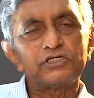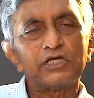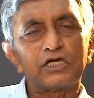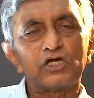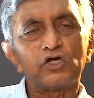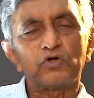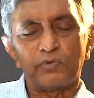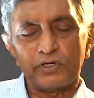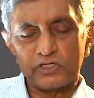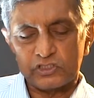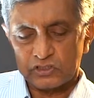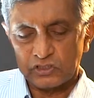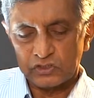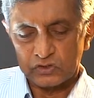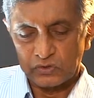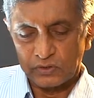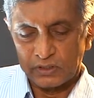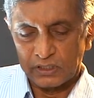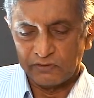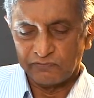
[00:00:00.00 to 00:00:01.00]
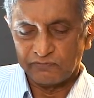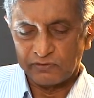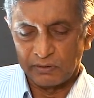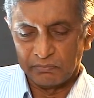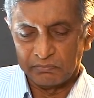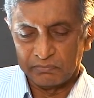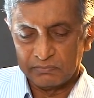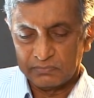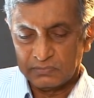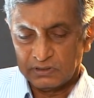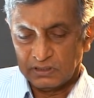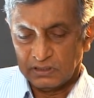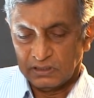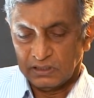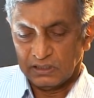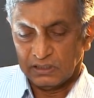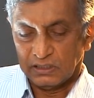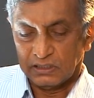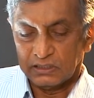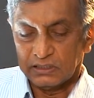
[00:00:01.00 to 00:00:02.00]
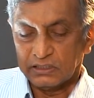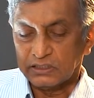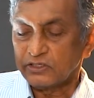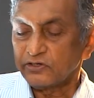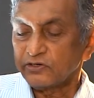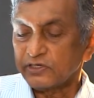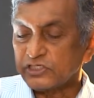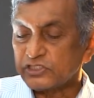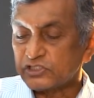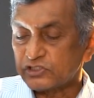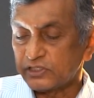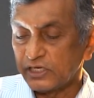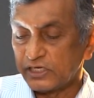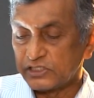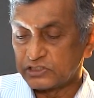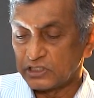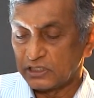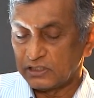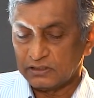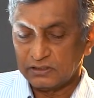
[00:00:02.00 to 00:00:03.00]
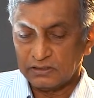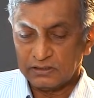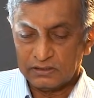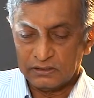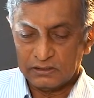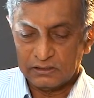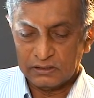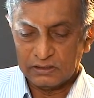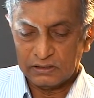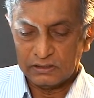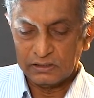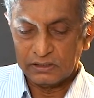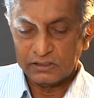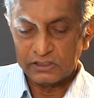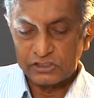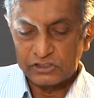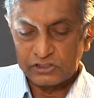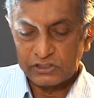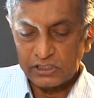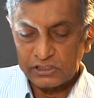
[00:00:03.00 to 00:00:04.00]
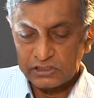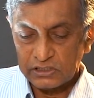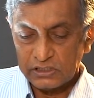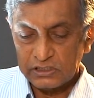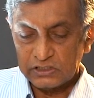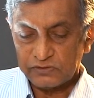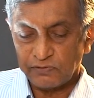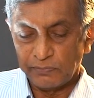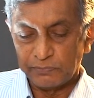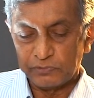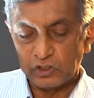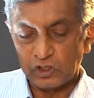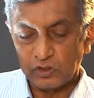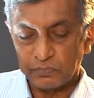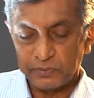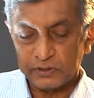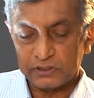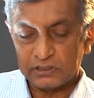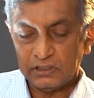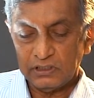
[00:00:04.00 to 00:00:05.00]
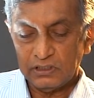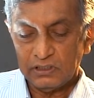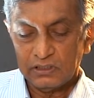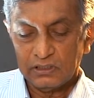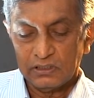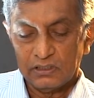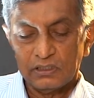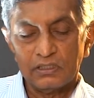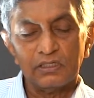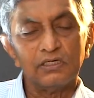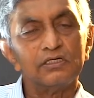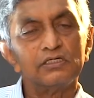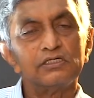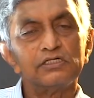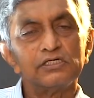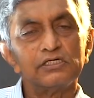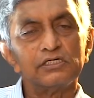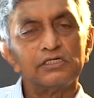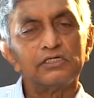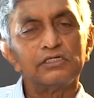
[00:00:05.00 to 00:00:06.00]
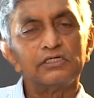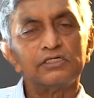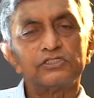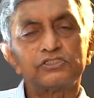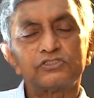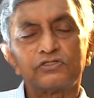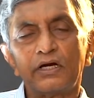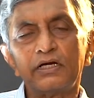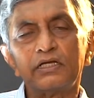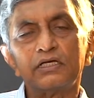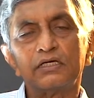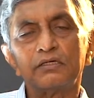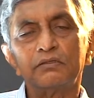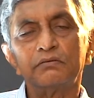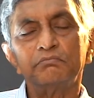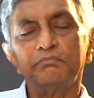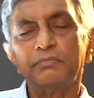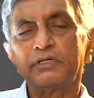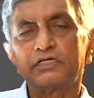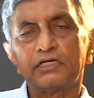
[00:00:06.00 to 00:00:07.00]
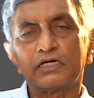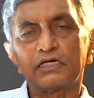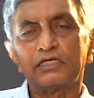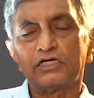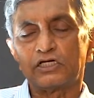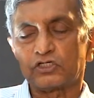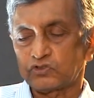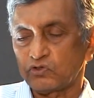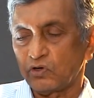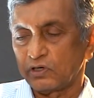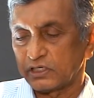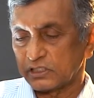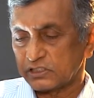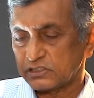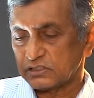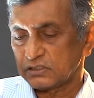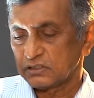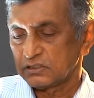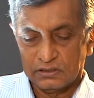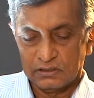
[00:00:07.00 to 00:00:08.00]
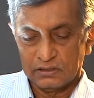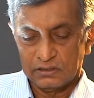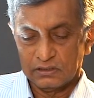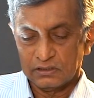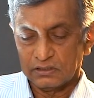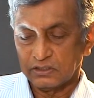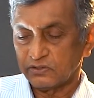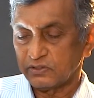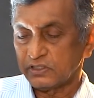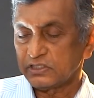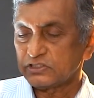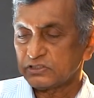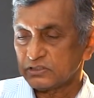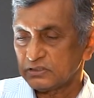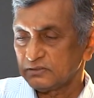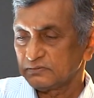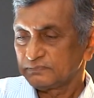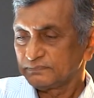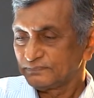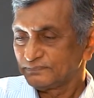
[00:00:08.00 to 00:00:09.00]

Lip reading: take a question today from Girish Teja. Girish Teja is from Tirupati. He is studying BTech Electronics. Girish?